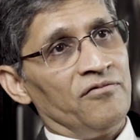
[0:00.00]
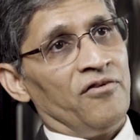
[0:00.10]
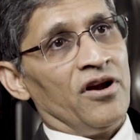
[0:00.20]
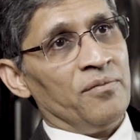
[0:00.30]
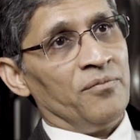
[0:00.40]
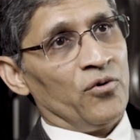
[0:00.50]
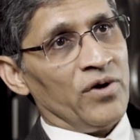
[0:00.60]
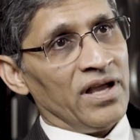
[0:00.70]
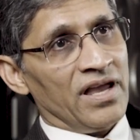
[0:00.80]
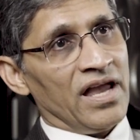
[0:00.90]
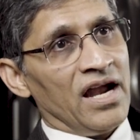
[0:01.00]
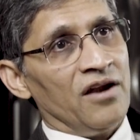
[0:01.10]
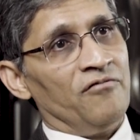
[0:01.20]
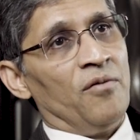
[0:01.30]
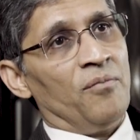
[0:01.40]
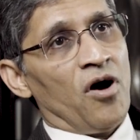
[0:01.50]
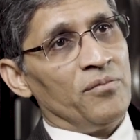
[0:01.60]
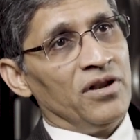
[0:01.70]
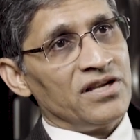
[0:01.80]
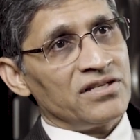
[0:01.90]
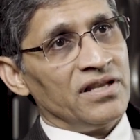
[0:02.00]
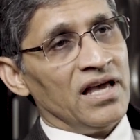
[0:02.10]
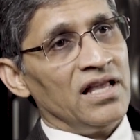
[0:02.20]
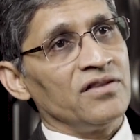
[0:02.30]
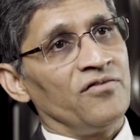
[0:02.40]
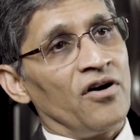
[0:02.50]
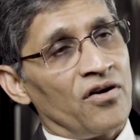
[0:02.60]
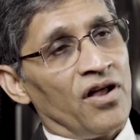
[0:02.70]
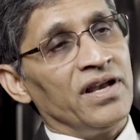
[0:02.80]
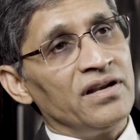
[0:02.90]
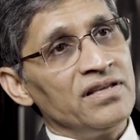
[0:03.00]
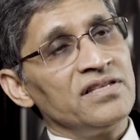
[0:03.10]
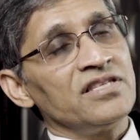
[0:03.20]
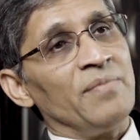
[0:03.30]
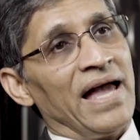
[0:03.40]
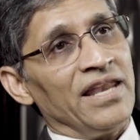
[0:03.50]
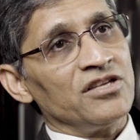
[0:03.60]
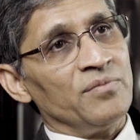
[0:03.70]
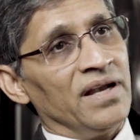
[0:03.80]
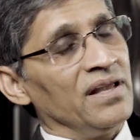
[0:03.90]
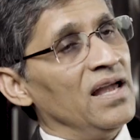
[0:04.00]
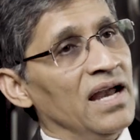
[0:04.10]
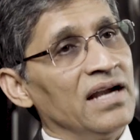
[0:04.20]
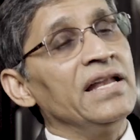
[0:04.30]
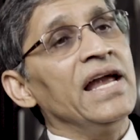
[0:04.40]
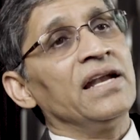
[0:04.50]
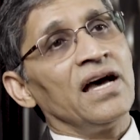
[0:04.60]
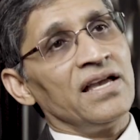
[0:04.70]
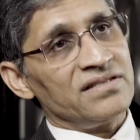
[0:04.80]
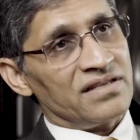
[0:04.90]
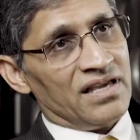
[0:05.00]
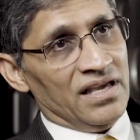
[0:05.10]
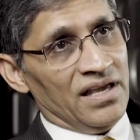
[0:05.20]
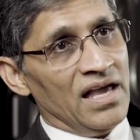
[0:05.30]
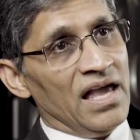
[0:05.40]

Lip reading: for improving care, for population health, for chronic disease management, data is key.